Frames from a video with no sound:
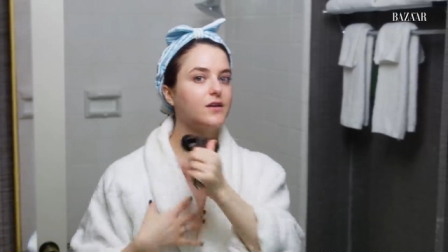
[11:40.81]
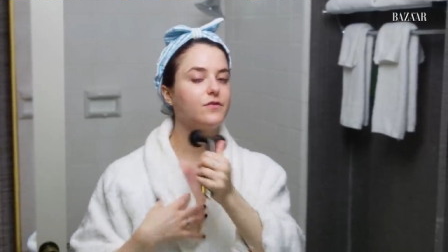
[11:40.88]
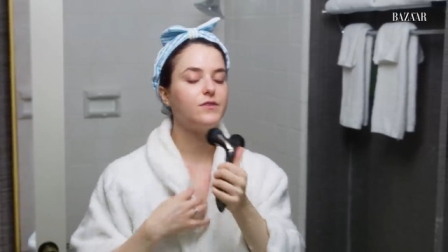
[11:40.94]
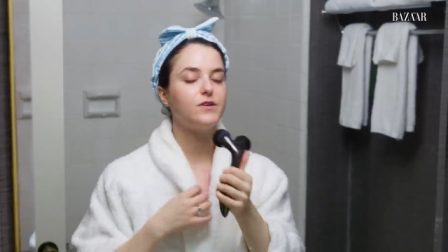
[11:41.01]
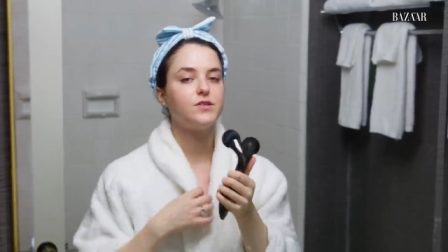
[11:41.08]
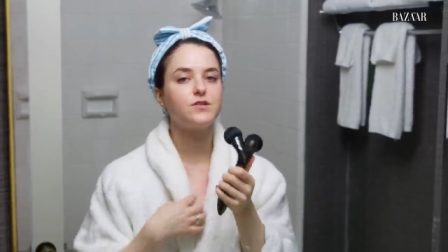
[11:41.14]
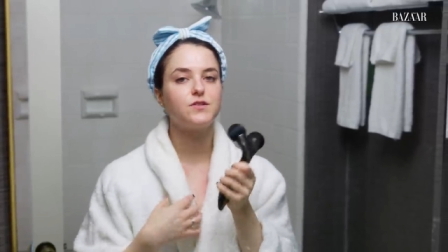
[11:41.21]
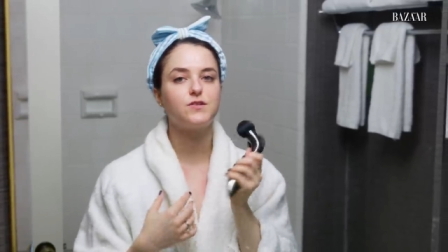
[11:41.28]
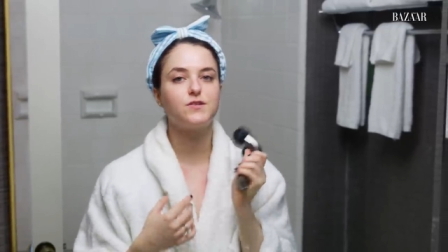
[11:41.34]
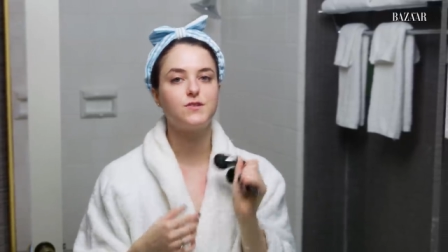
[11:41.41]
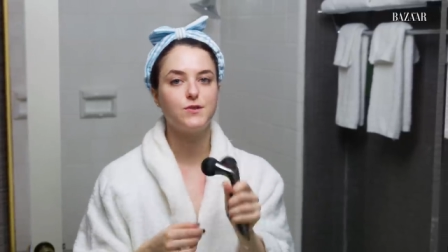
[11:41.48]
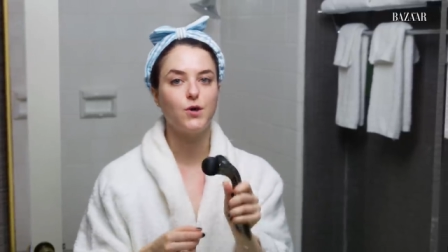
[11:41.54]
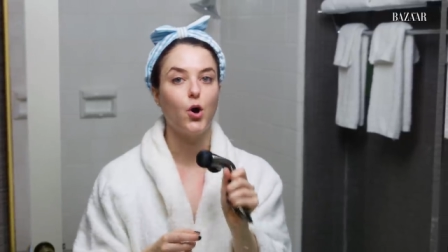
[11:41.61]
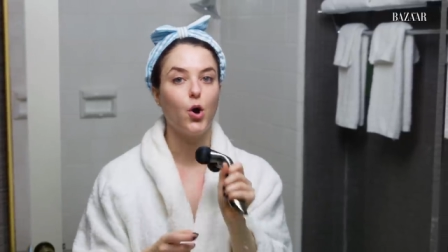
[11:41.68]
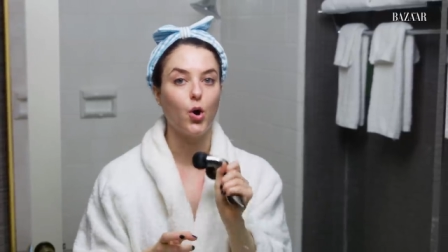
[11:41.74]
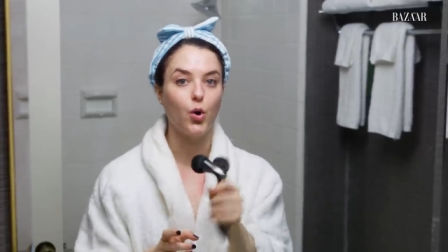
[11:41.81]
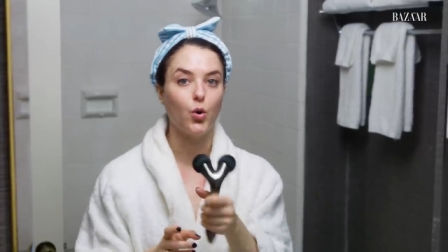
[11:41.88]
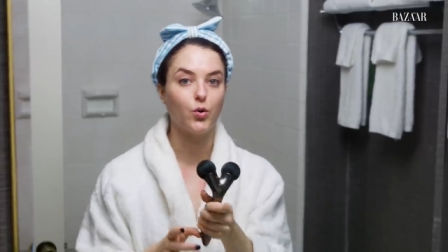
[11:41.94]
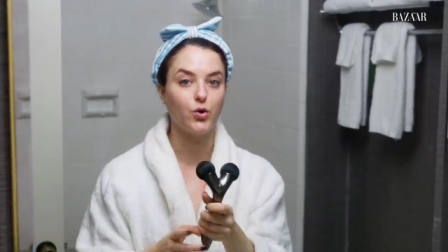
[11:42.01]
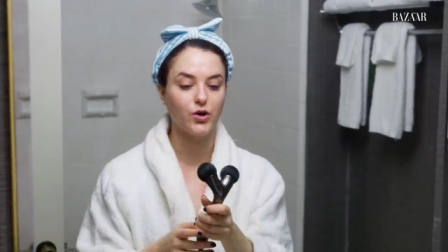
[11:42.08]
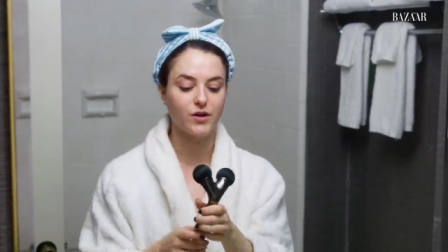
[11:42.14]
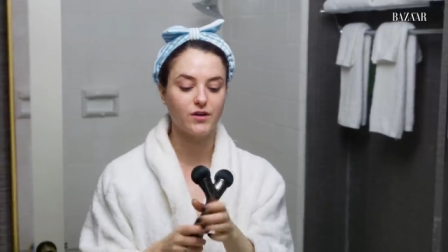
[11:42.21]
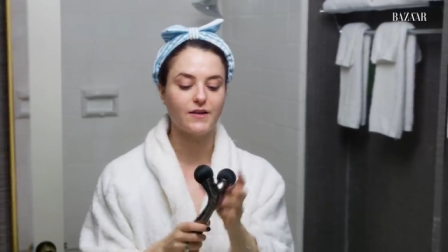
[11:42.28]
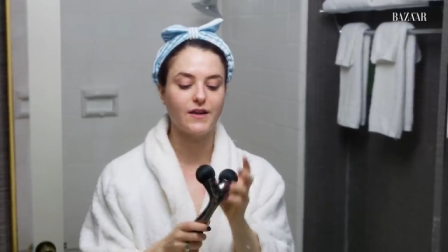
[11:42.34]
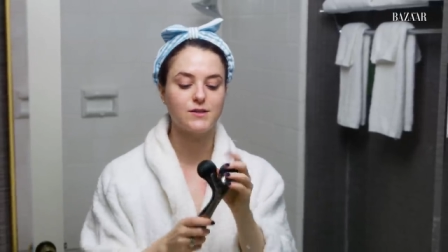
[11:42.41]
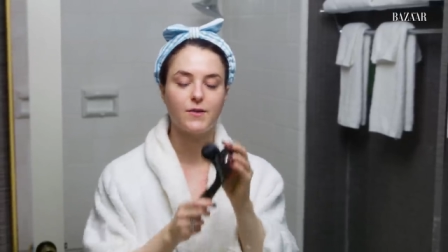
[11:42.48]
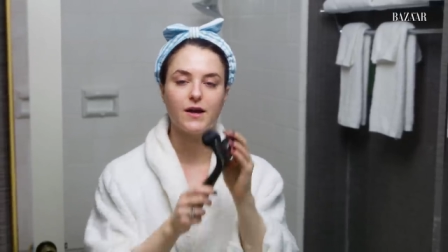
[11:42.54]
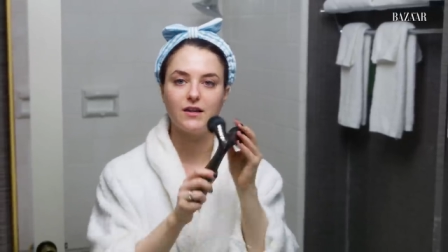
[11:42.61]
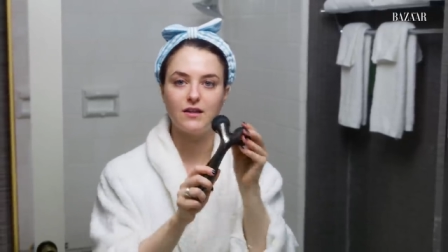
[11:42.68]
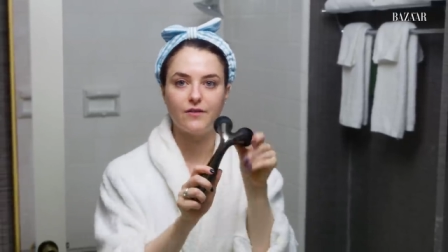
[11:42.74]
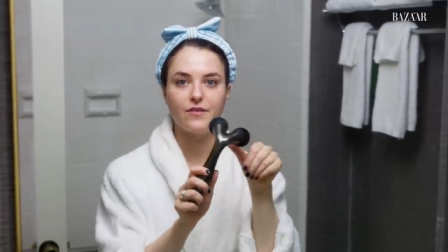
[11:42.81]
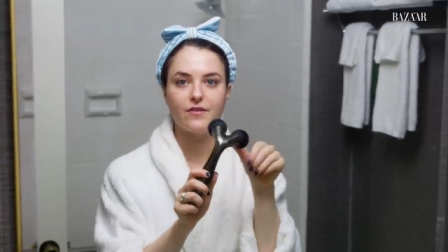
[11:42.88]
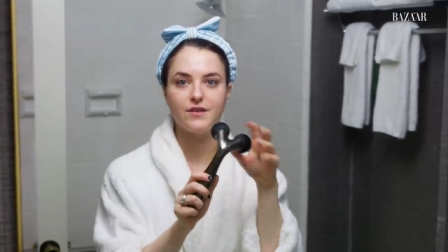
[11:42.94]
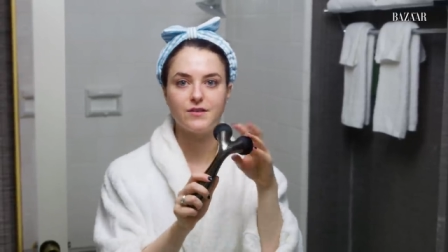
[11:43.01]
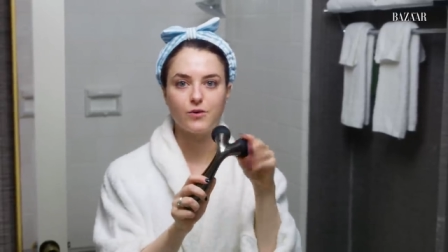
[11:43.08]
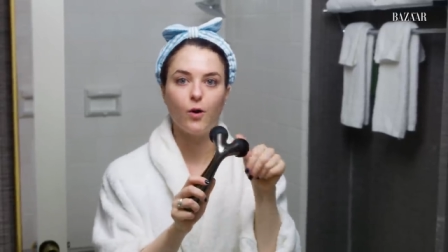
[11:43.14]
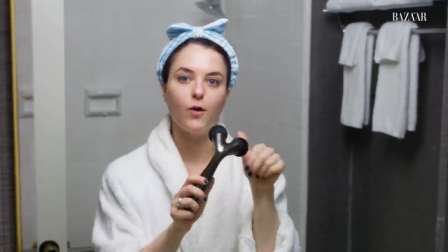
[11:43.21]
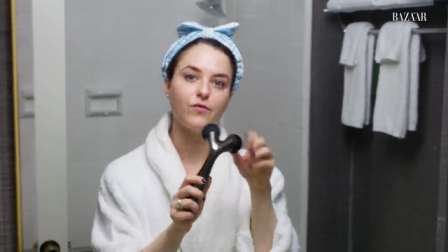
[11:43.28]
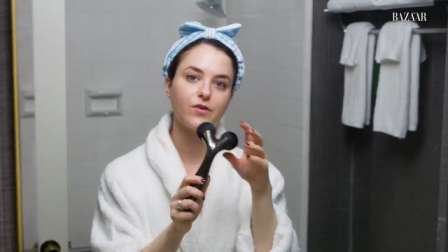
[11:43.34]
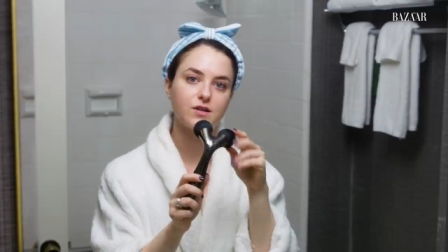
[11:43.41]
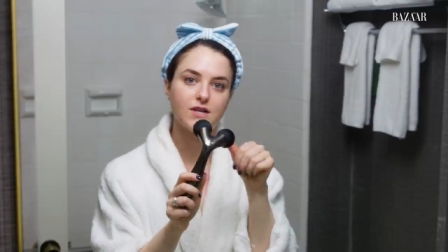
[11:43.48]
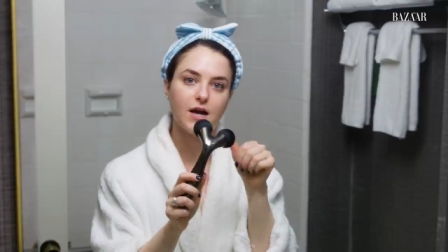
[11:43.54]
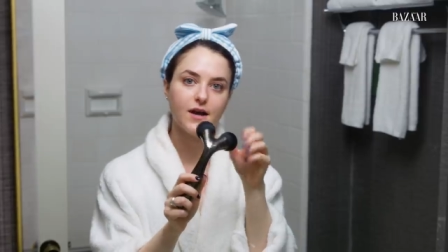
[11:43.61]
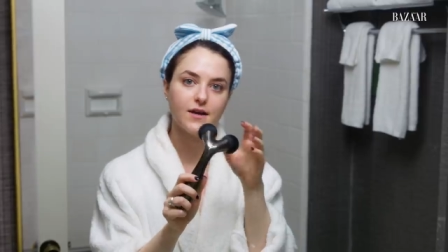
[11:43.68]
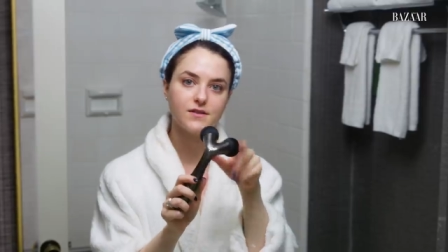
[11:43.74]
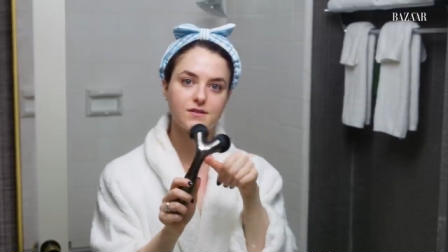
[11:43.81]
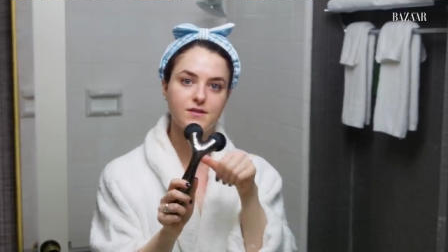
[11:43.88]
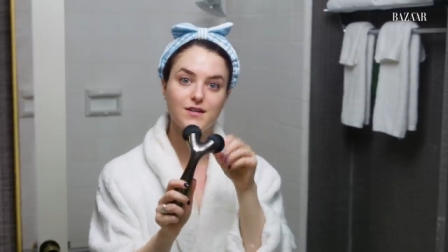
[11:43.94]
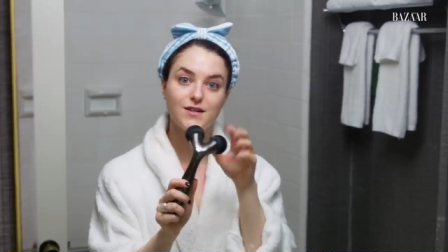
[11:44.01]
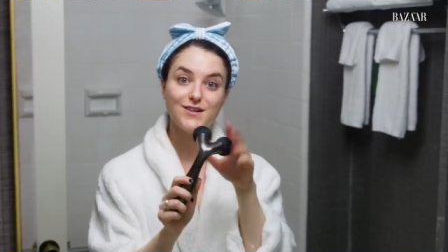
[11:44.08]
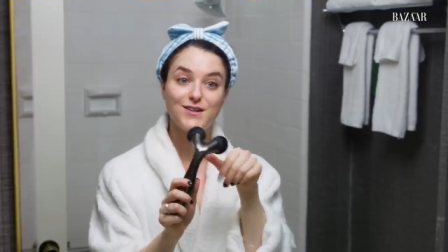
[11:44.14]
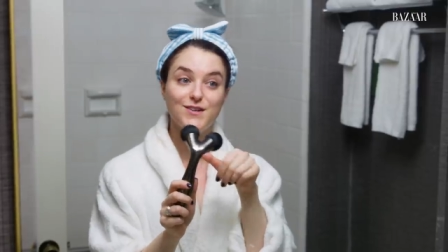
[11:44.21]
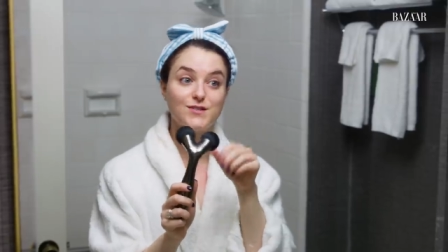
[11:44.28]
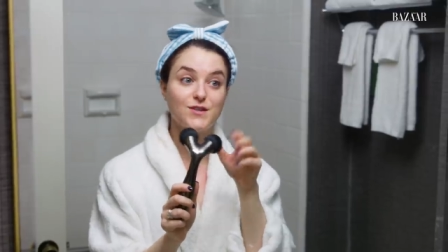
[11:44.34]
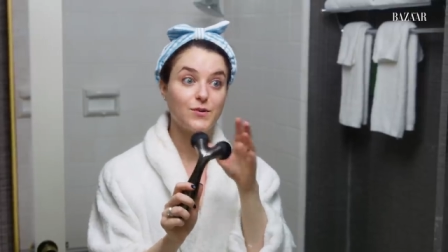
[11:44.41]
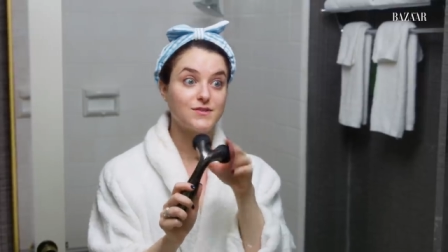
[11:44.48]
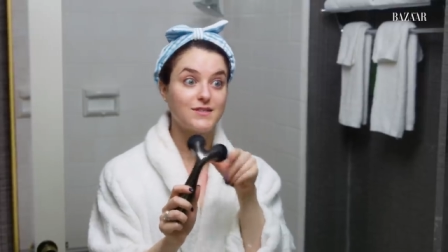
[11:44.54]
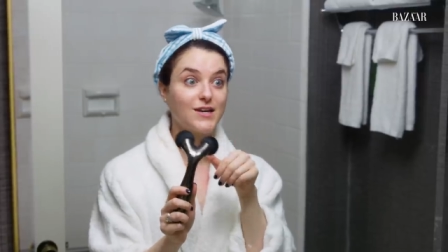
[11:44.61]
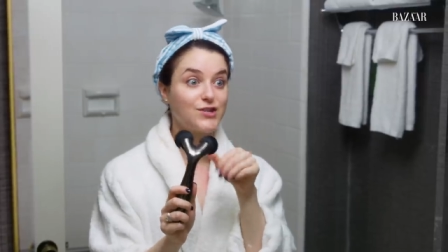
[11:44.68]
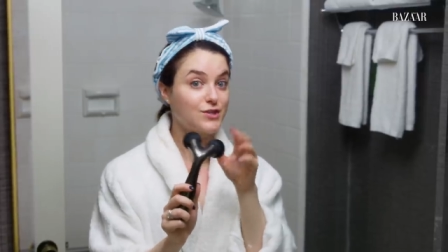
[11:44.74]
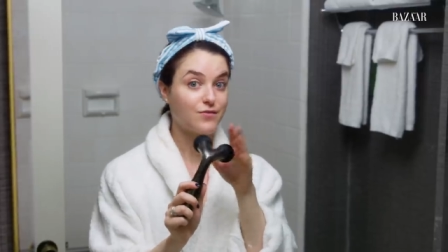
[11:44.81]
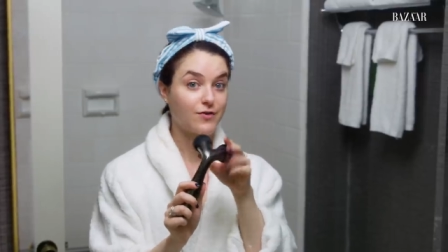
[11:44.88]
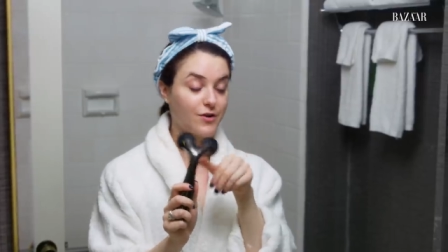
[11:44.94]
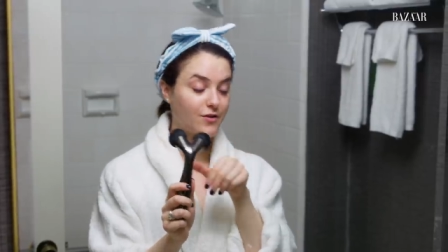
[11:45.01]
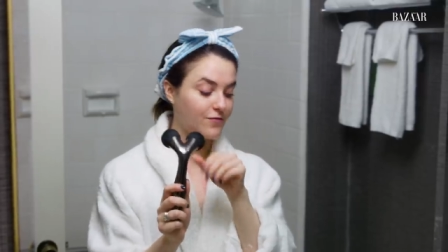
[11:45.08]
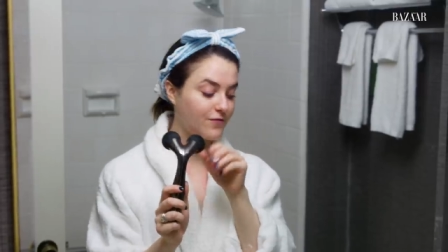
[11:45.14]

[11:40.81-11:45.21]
It feels so good. And that's why I love that these are oversized. So it's not just for your